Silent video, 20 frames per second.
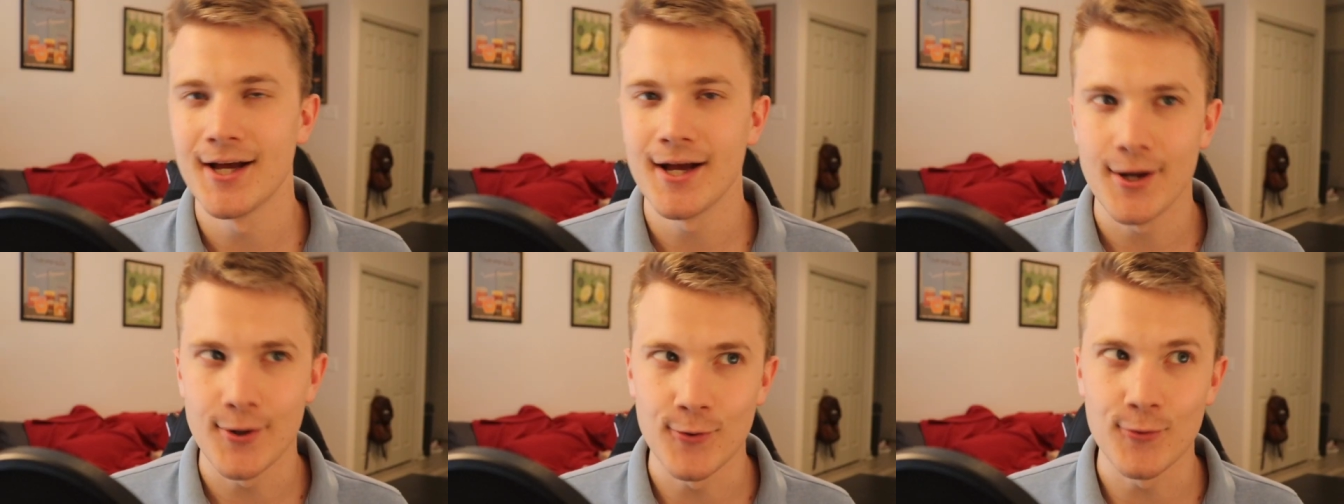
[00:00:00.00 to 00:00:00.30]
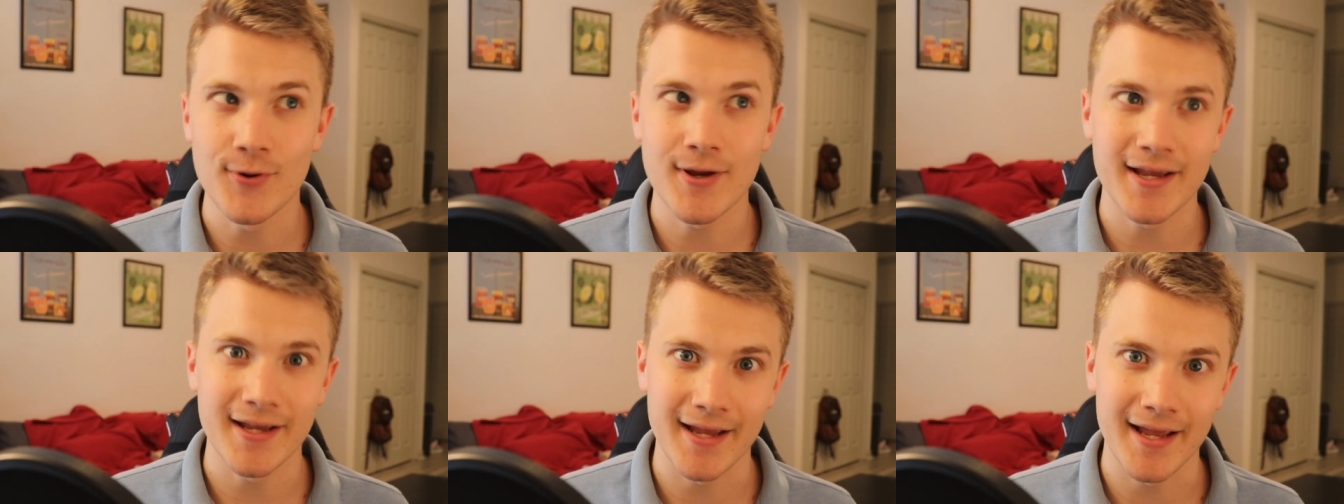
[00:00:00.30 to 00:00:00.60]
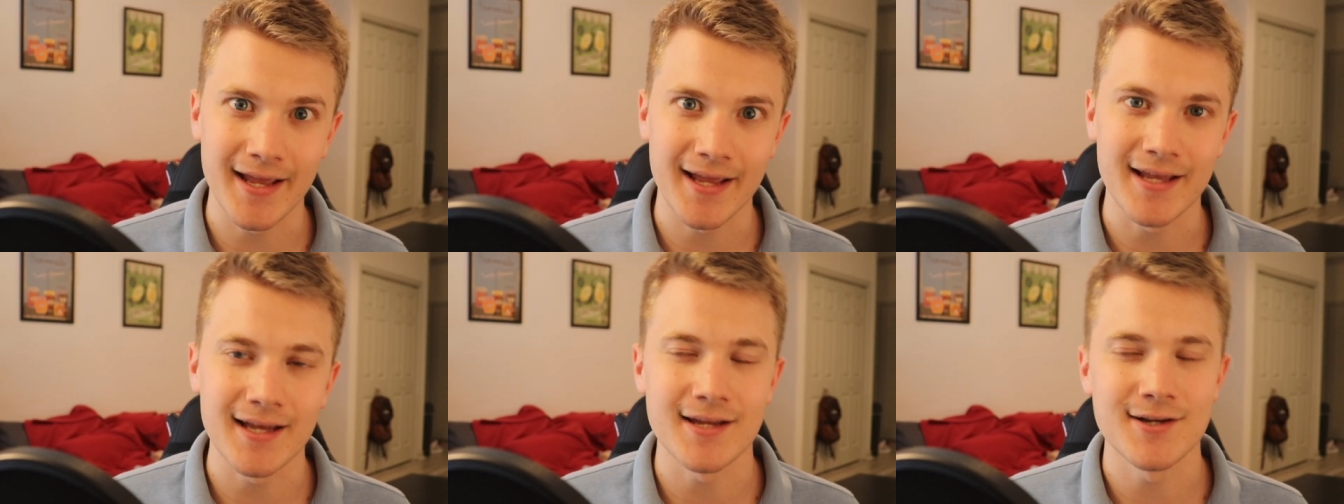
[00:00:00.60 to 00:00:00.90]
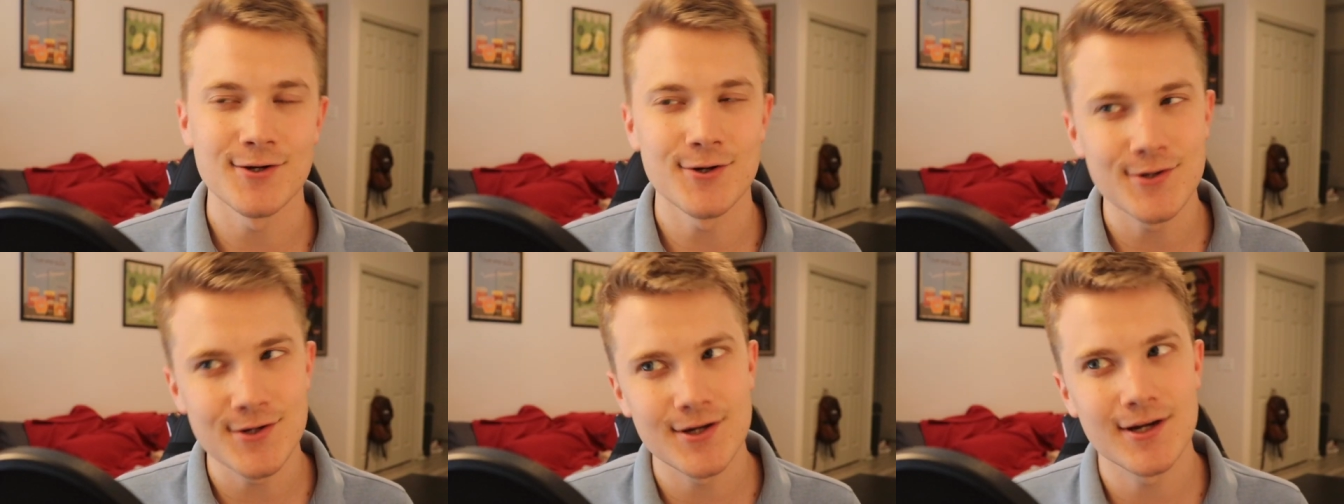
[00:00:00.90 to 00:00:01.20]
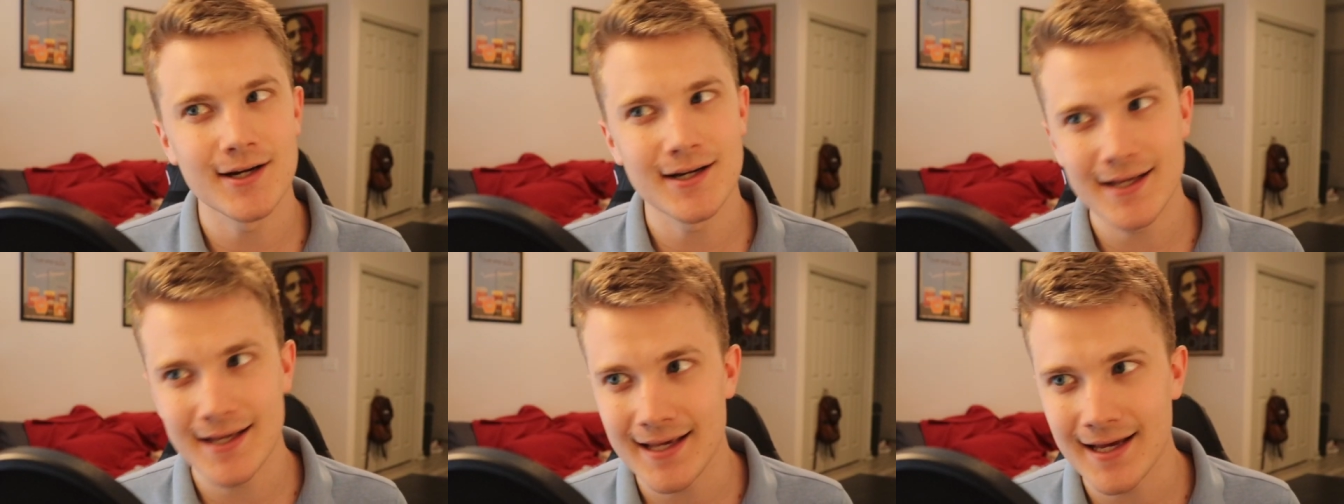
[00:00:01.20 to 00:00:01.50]
okay, I know you're
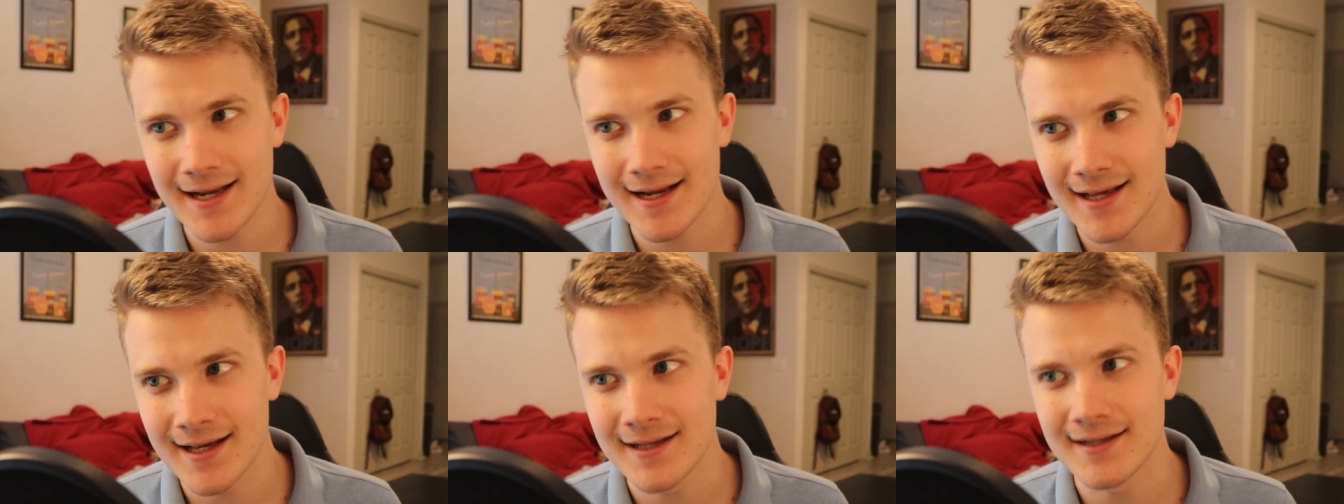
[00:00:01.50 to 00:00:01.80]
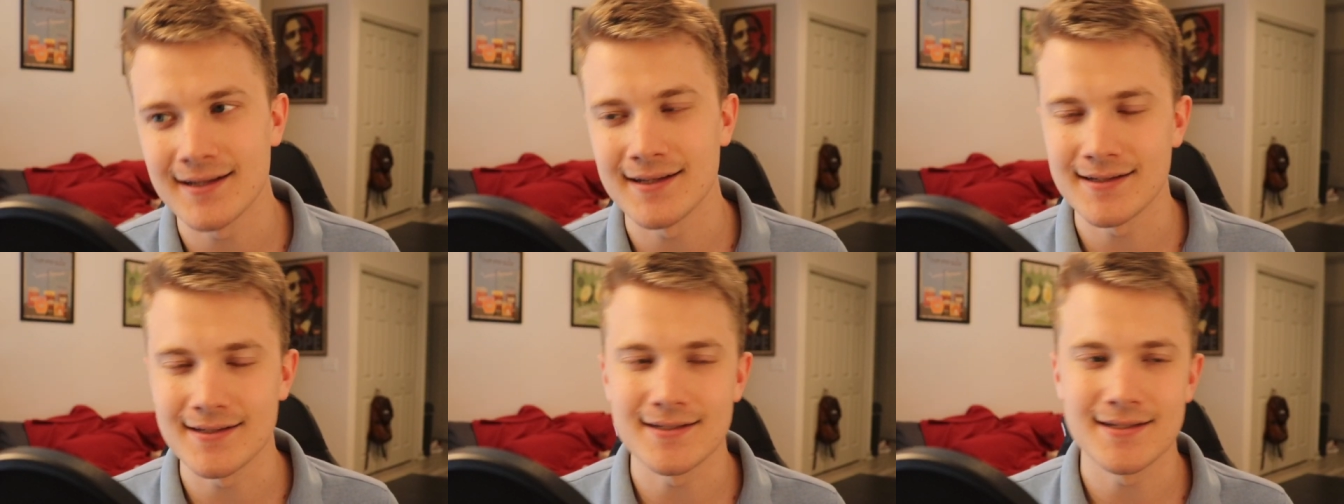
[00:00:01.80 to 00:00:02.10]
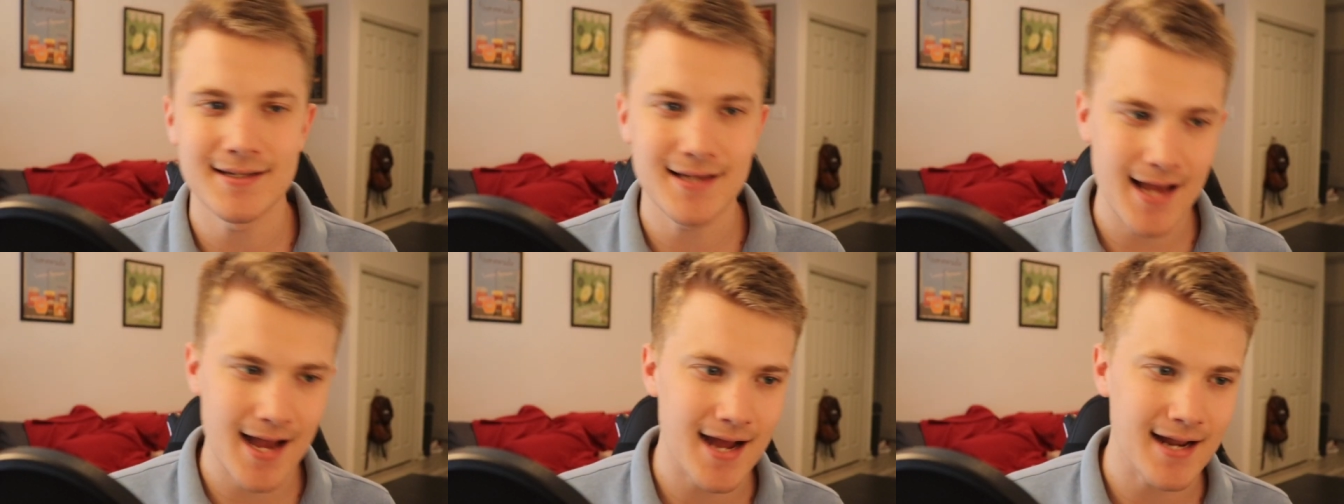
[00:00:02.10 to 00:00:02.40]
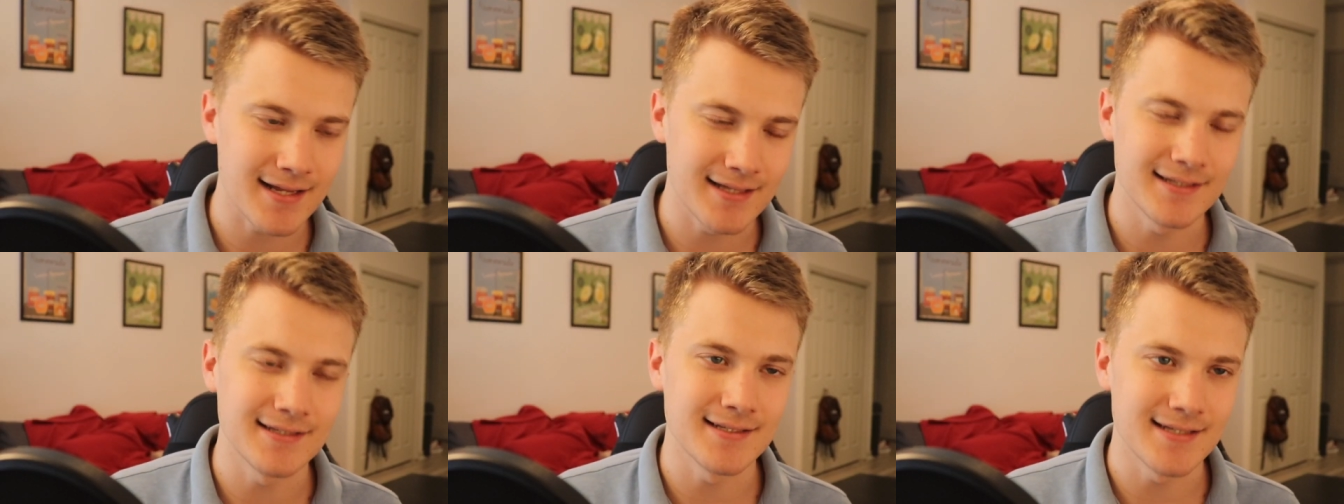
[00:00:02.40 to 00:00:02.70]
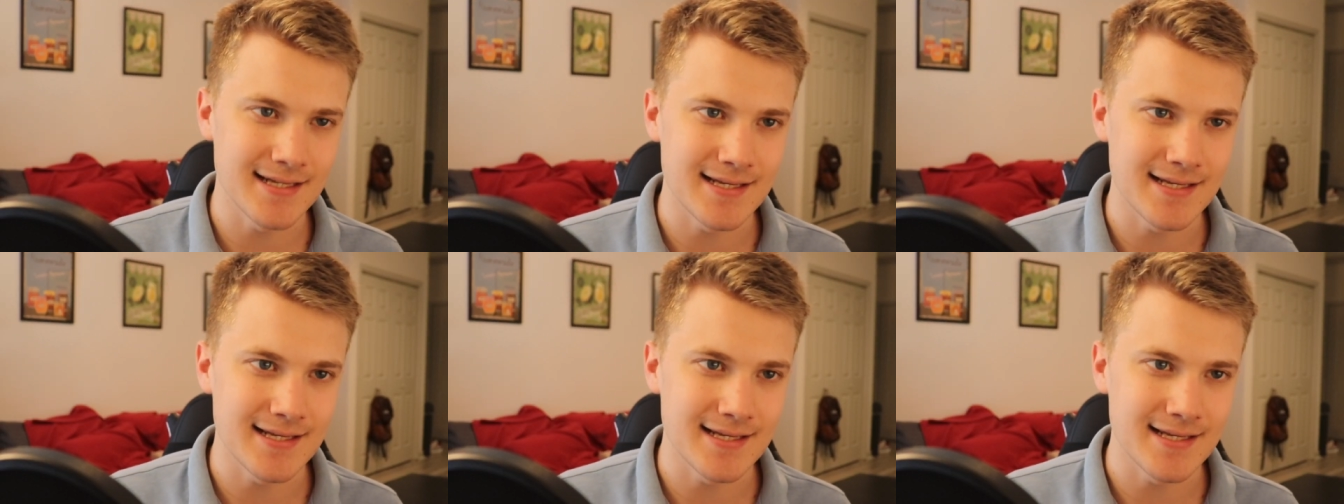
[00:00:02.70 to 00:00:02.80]
gonna get it and you got it,